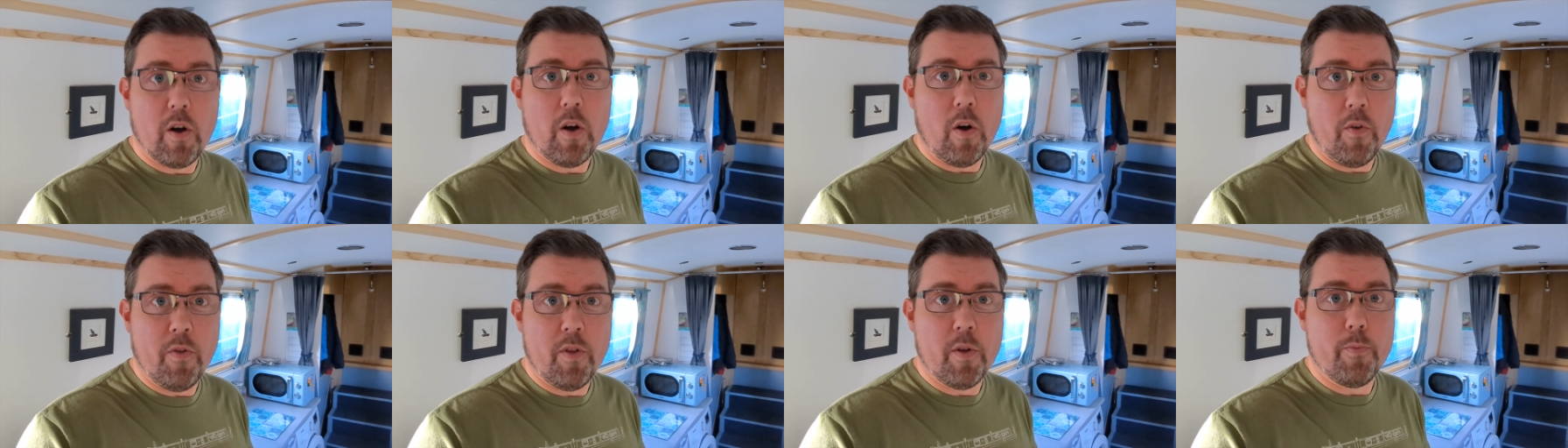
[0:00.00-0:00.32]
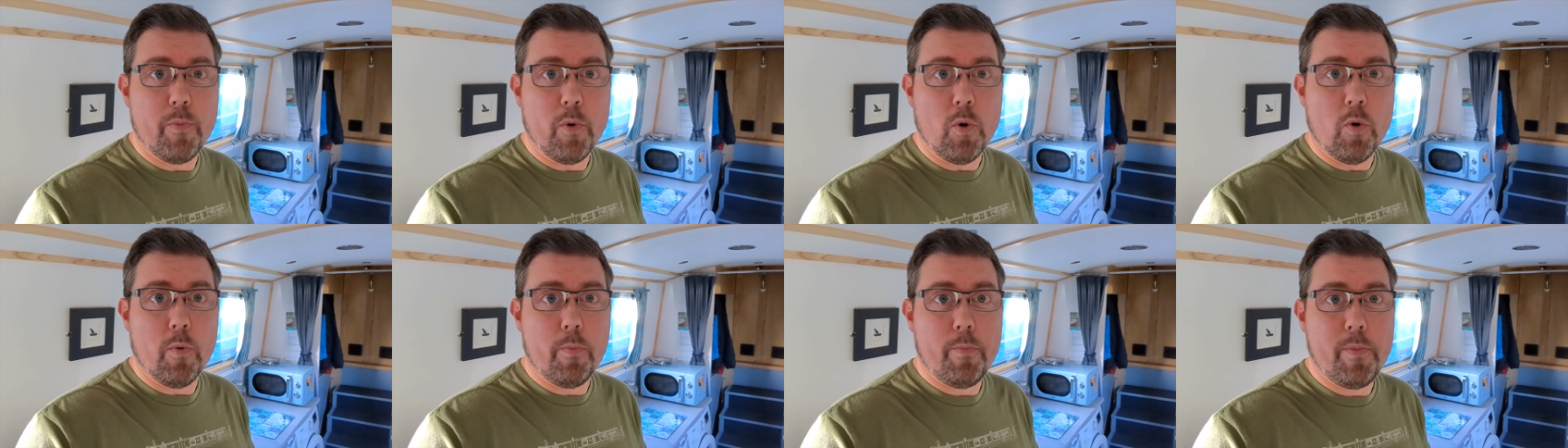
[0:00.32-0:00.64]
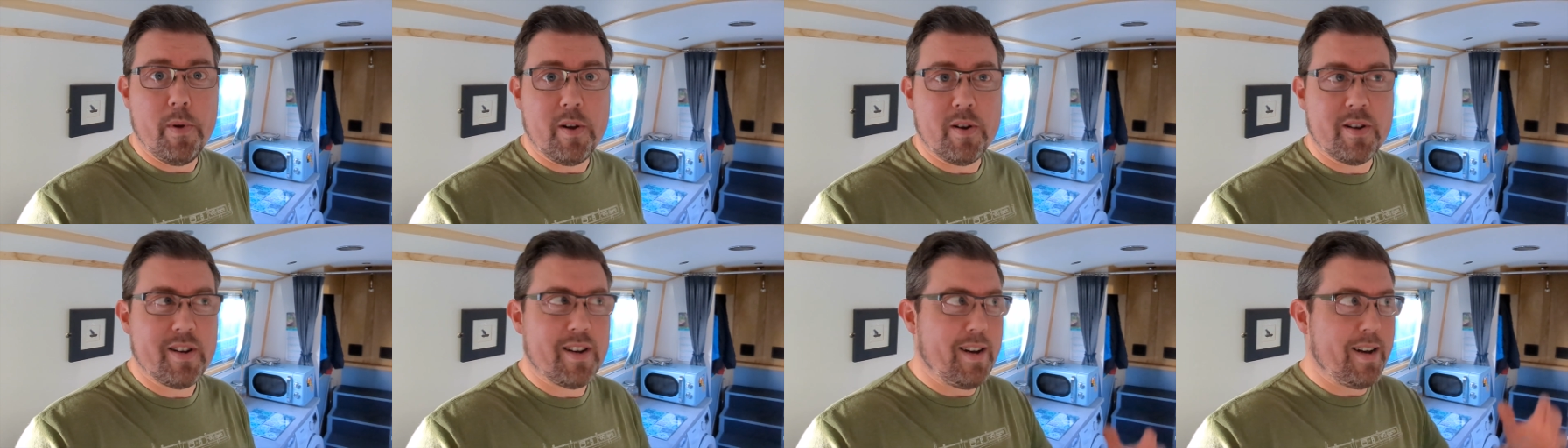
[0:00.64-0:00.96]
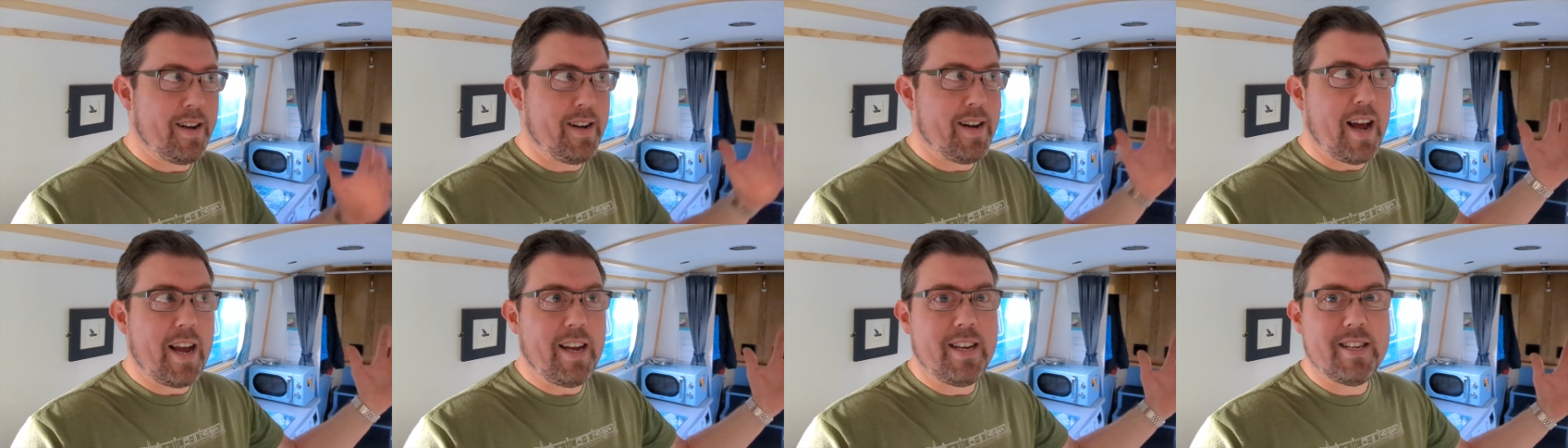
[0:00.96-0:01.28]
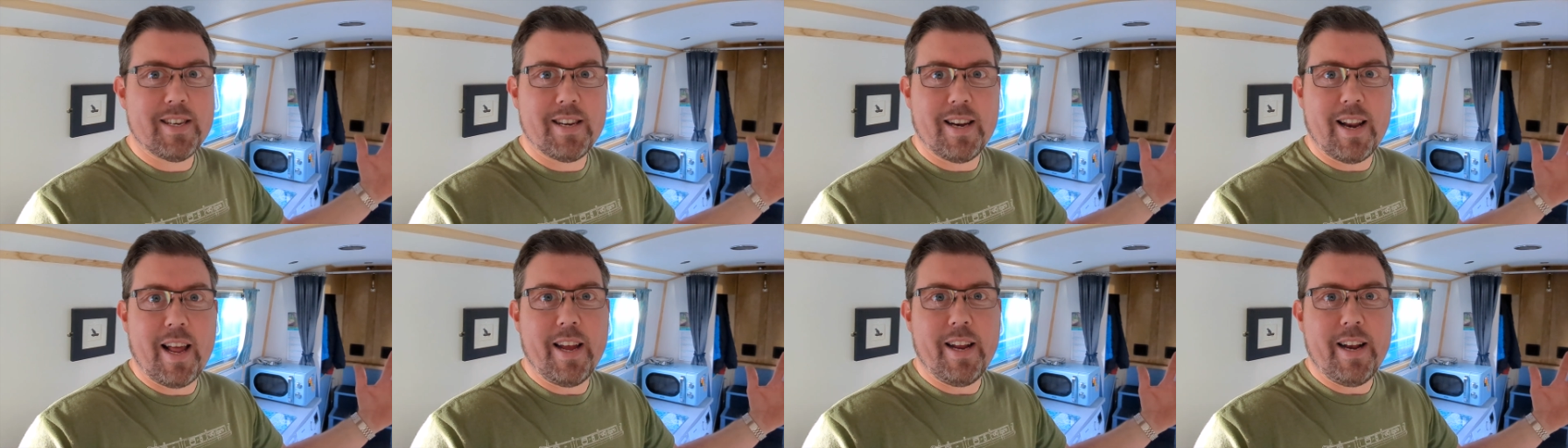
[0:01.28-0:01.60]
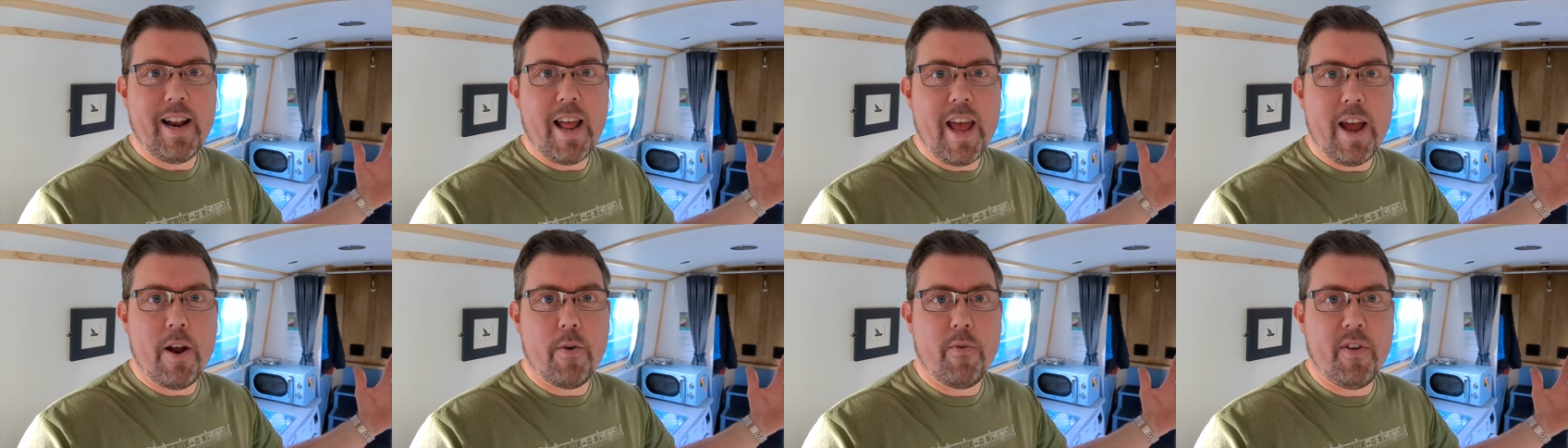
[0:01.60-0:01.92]
on the boat build, a nice
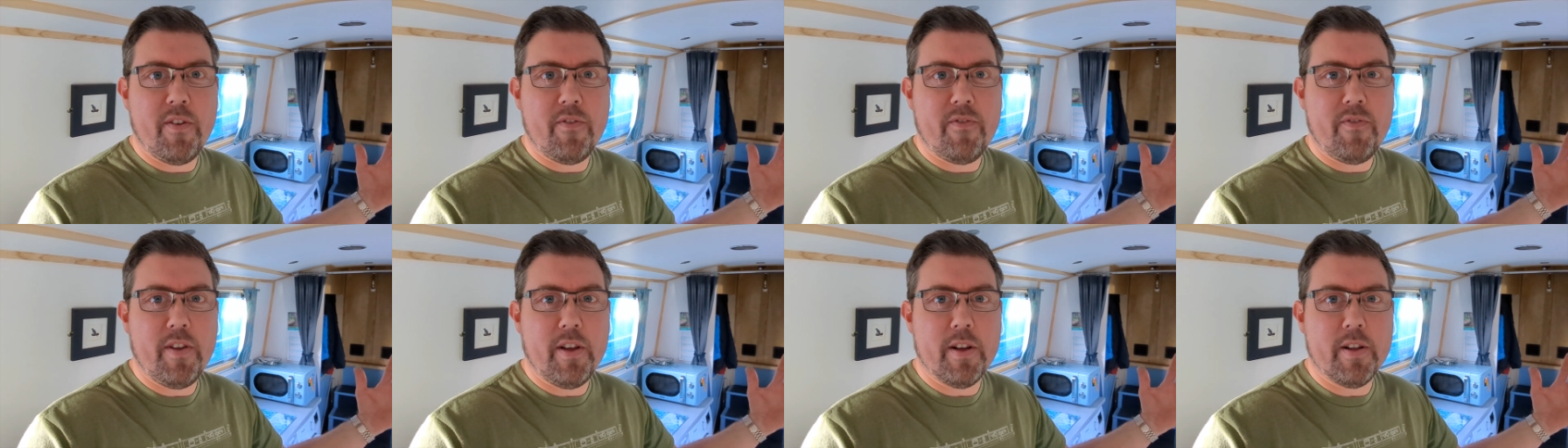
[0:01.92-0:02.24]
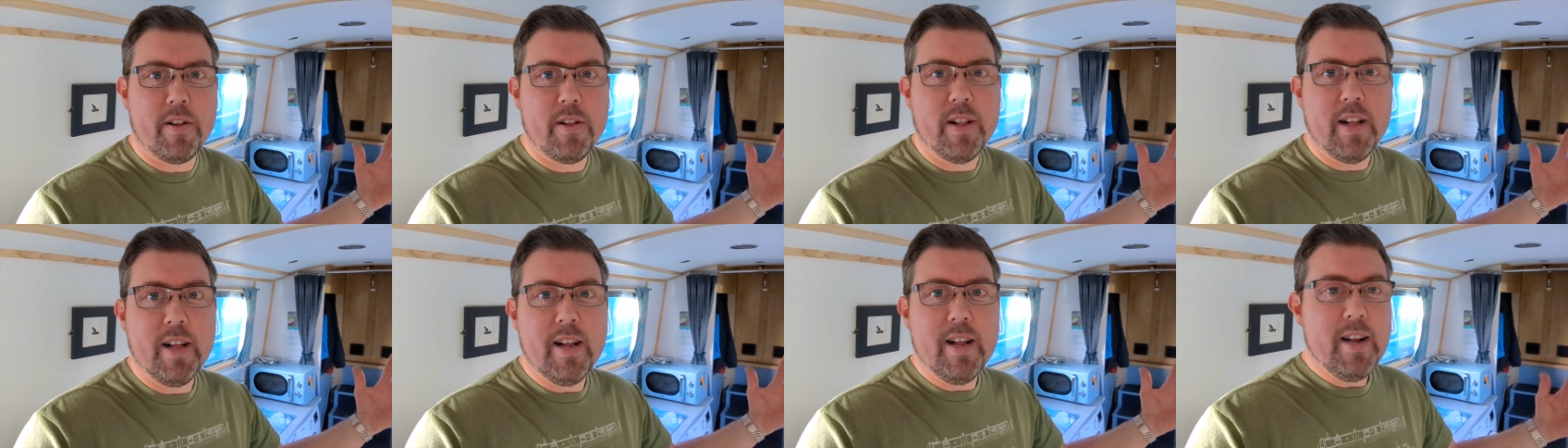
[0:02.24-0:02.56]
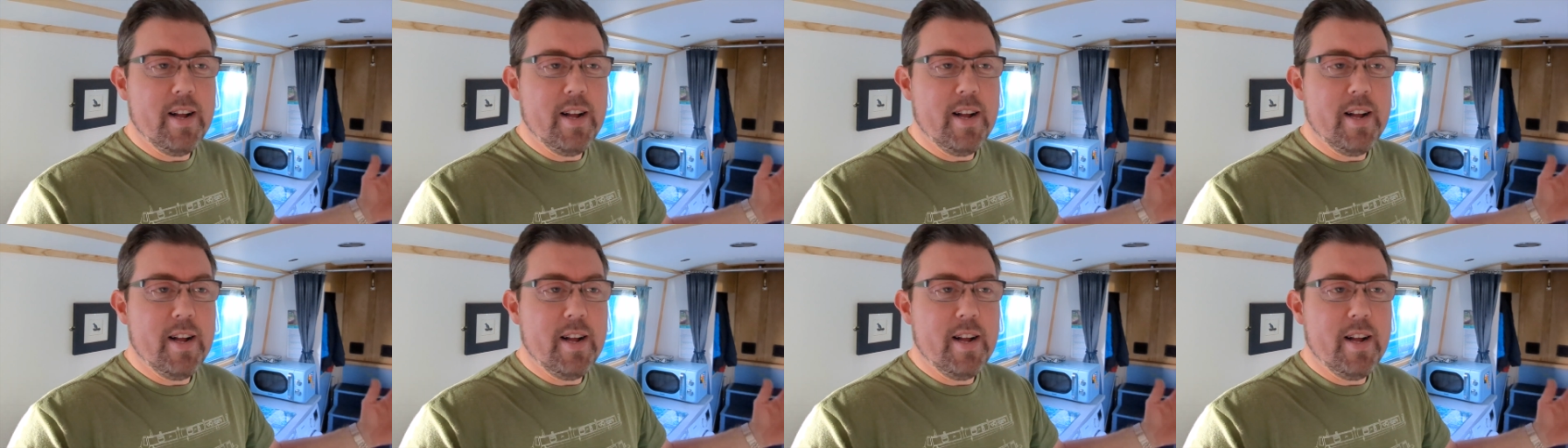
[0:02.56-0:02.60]
light airy feel.